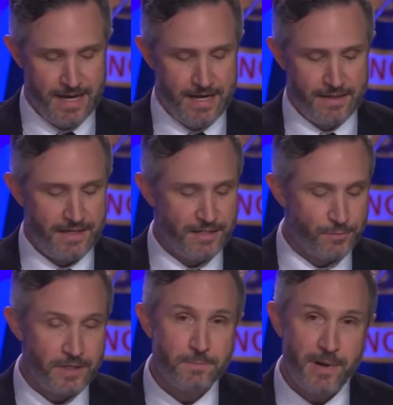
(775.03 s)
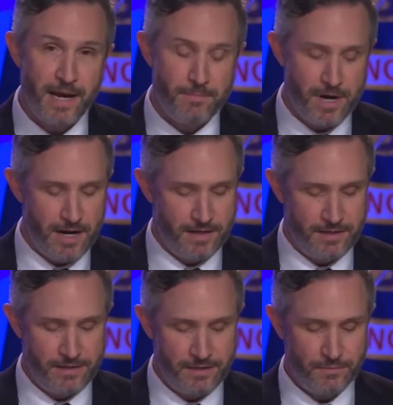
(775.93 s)
These wristband
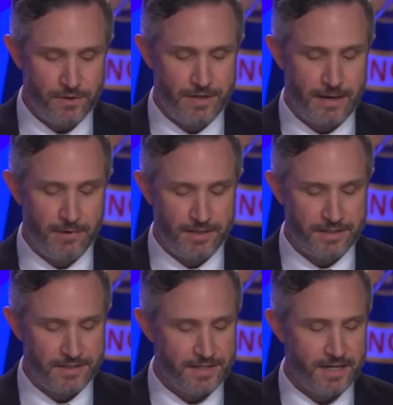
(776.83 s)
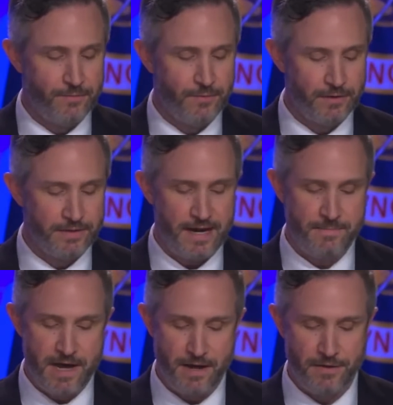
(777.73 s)
monitors will enable us to study real
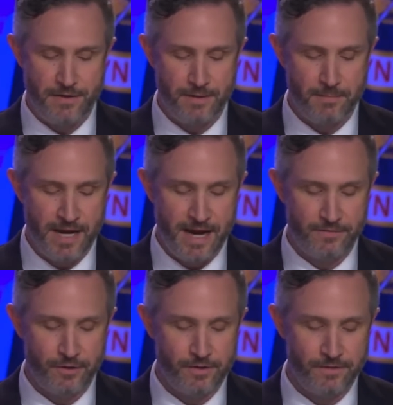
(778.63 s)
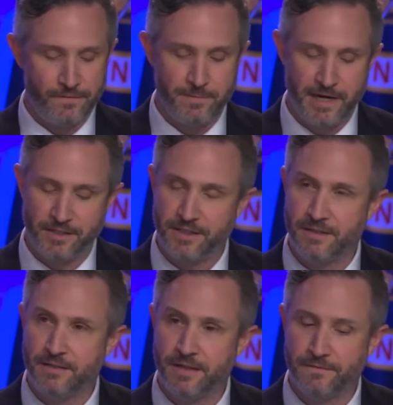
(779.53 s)
time health and behavioral
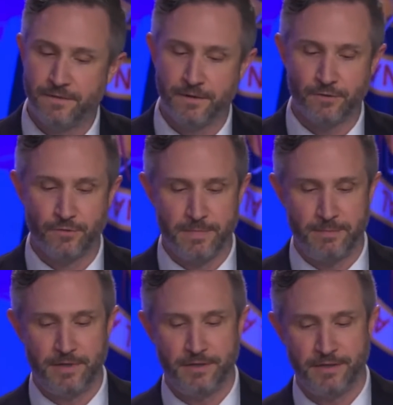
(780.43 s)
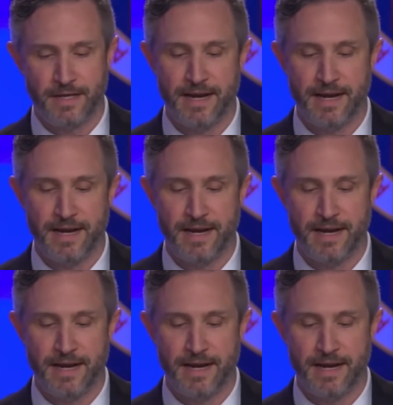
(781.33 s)
information for the crew members and